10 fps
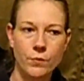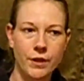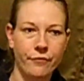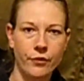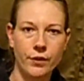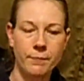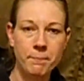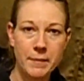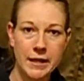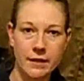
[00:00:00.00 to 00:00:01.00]
different
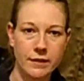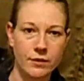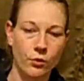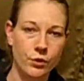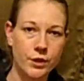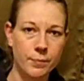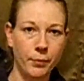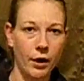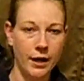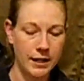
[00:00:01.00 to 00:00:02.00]
mist or
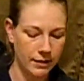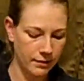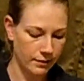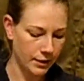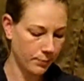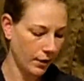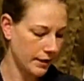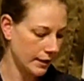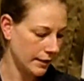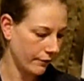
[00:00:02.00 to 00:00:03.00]

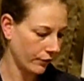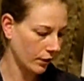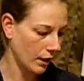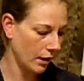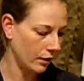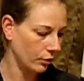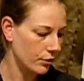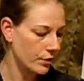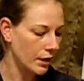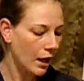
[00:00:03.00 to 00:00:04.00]
sprays in different colors.